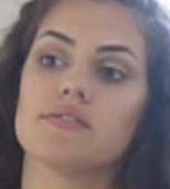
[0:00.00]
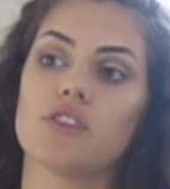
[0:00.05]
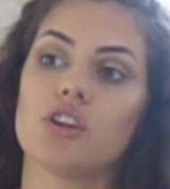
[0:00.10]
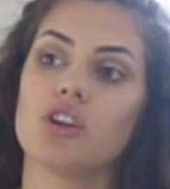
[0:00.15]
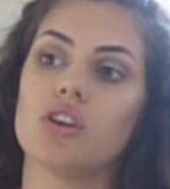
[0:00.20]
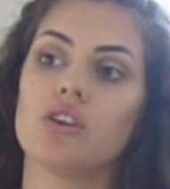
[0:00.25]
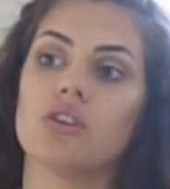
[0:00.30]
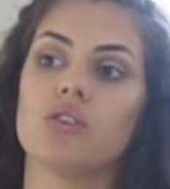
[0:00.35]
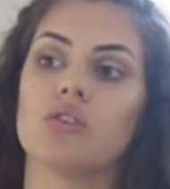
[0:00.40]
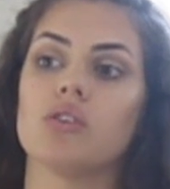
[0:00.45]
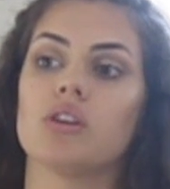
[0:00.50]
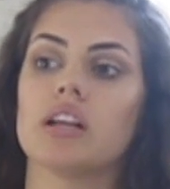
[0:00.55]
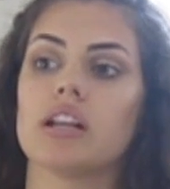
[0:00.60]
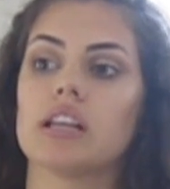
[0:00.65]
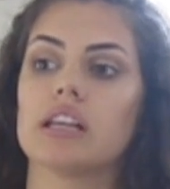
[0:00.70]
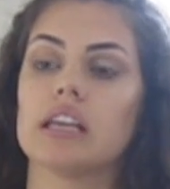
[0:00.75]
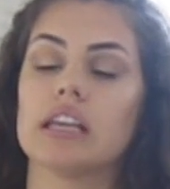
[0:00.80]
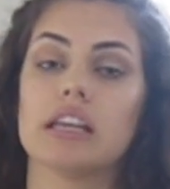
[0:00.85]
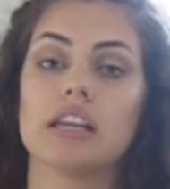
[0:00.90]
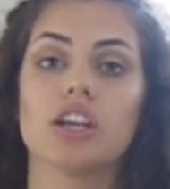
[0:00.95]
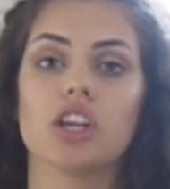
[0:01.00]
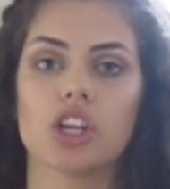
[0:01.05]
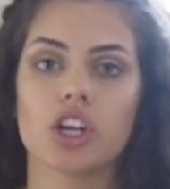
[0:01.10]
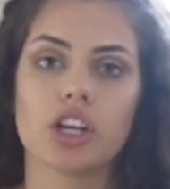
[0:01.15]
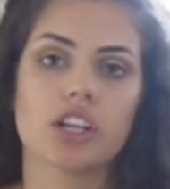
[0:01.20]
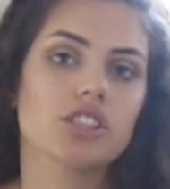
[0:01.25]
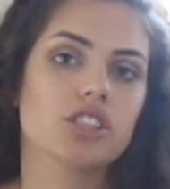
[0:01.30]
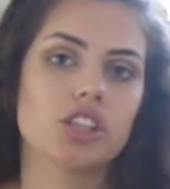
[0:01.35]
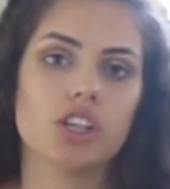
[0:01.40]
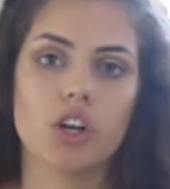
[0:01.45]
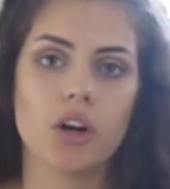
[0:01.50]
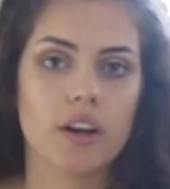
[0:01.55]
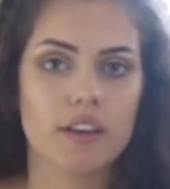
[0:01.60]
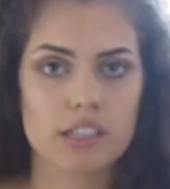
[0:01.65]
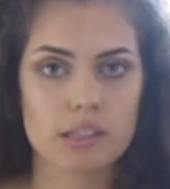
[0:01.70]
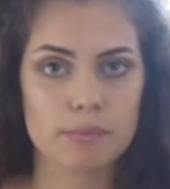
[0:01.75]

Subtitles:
food, and eat good, so you don't have